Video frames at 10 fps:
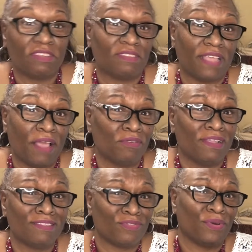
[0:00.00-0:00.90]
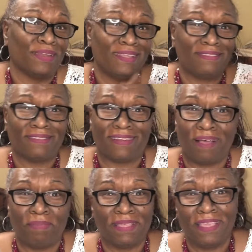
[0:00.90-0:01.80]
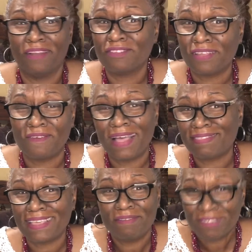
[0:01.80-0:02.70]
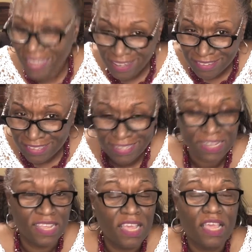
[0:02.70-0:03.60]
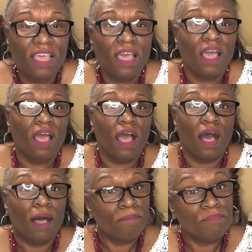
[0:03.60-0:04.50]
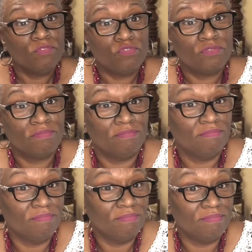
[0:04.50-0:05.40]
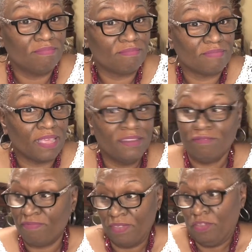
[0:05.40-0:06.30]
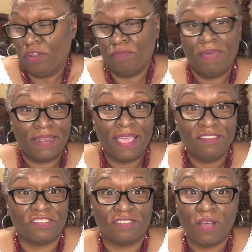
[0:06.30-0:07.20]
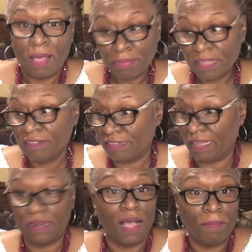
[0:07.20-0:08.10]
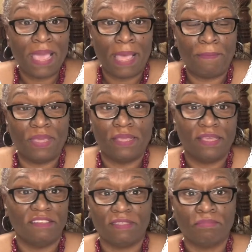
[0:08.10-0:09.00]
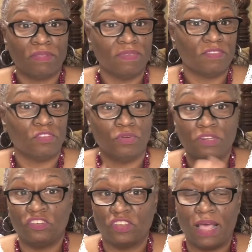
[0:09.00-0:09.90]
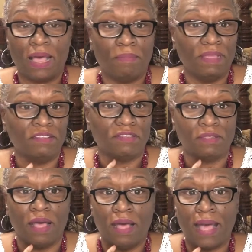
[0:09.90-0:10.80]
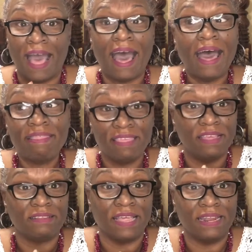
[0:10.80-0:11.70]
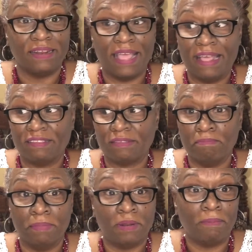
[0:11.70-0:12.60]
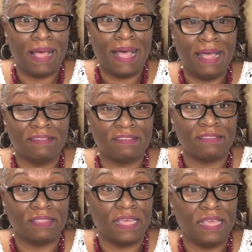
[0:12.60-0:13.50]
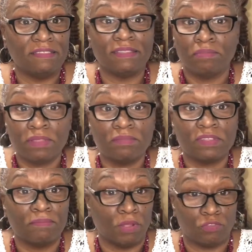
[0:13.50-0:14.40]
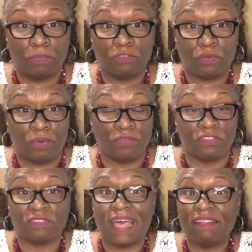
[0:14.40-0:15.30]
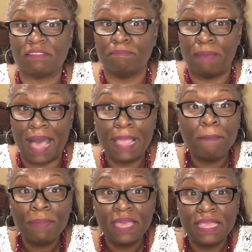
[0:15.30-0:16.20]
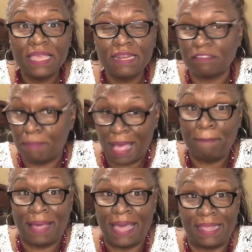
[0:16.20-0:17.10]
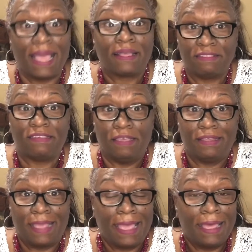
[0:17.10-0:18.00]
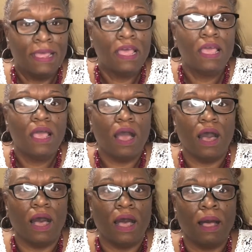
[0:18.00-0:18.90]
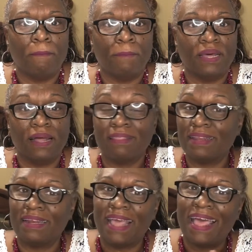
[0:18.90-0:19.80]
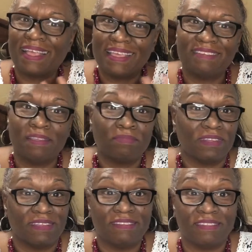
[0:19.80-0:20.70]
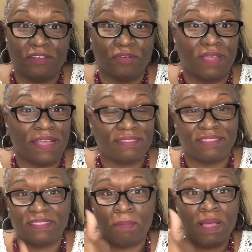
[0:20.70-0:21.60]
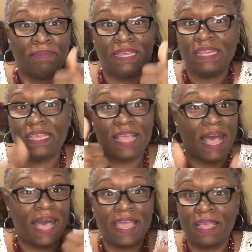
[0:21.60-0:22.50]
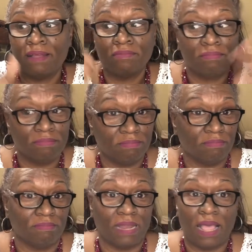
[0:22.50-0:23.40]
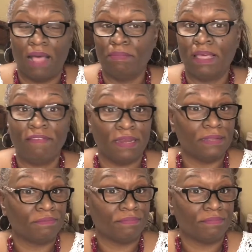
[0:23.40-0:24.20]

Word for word: to stay on this for at least a couple of years, so I don't have to keep changing um in, you know, medication. So I'm content. I'm happy. Key symptom is doing the job. It's, uh, I think that it has minimized the symptoms of multiple sclerosis. That is my opinion. It's my body. I can tell you that. Um, but other than that, key symptom is still like the bomb diggity. I am, I'm loving it.